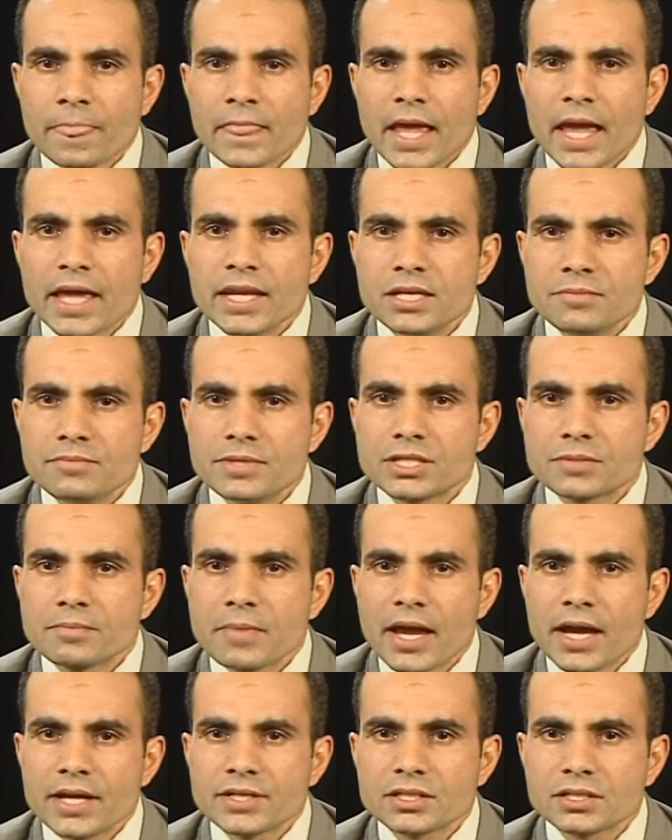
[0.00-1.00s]
Any
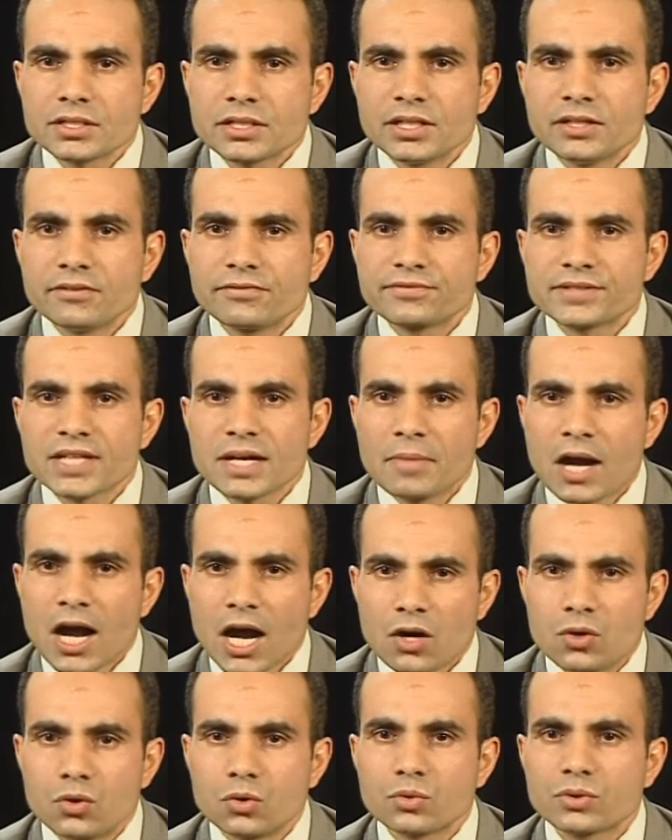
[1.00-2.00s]
mismatch, if
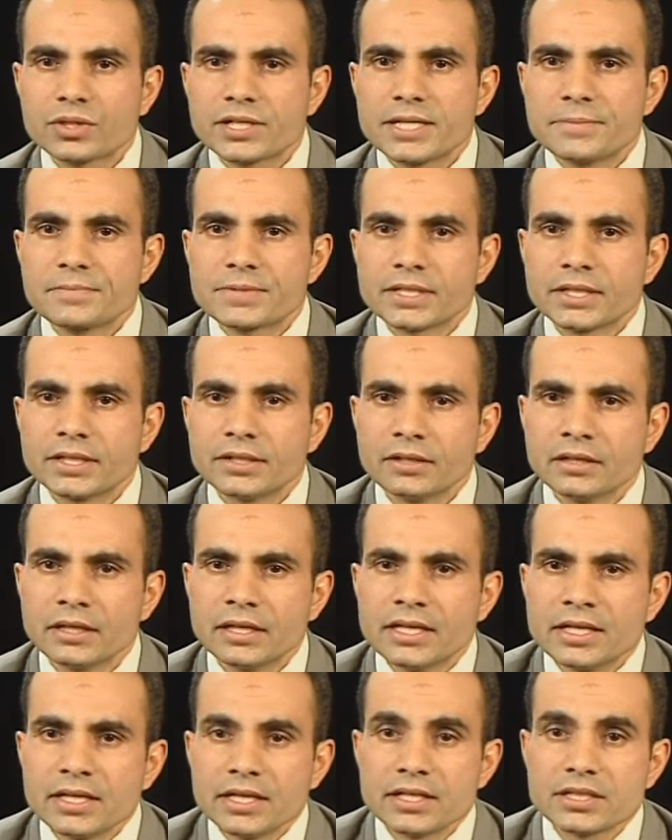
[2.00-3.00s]
somehow creeps in,
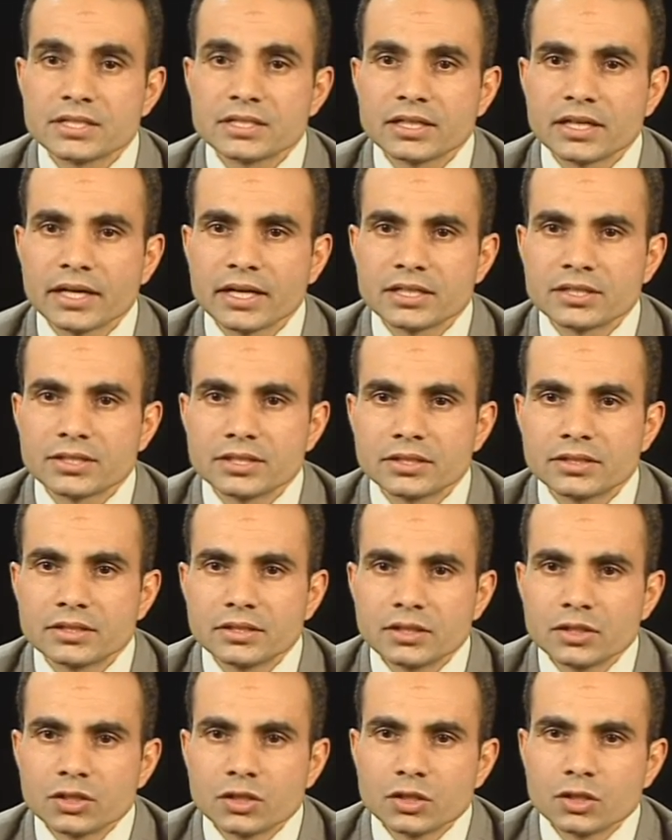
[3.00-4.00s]
is corrected
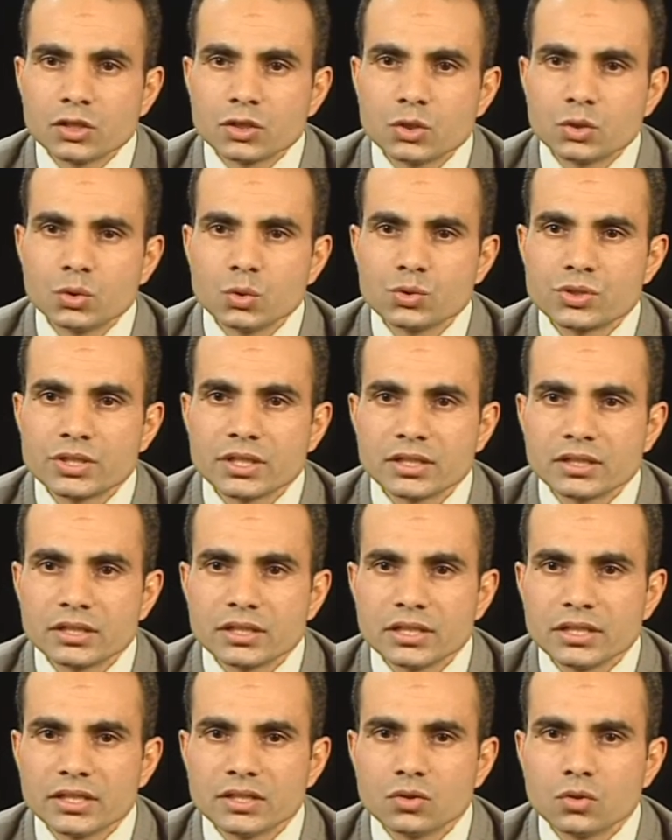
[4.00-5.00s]
using
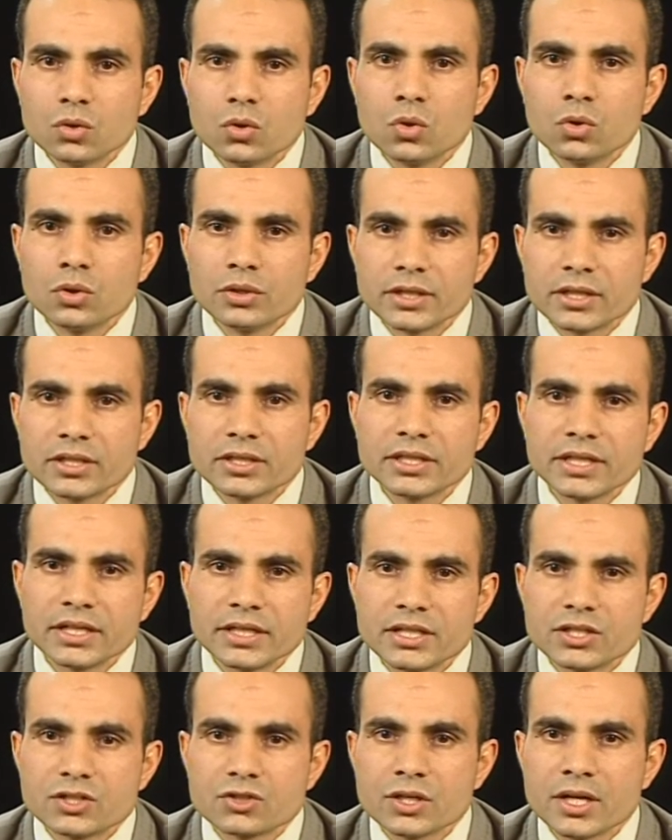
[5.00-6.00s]
the older
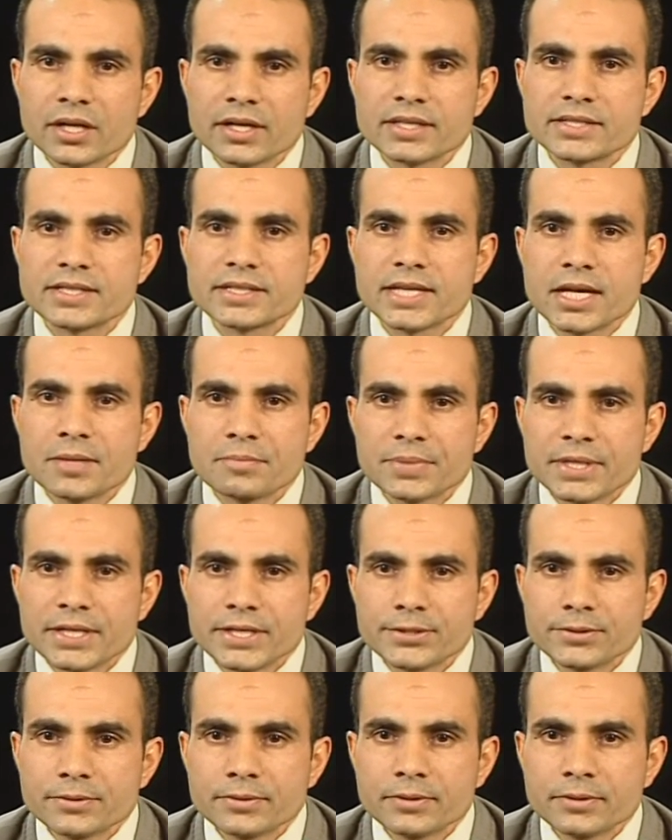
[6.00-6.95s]
DNA strand as a template.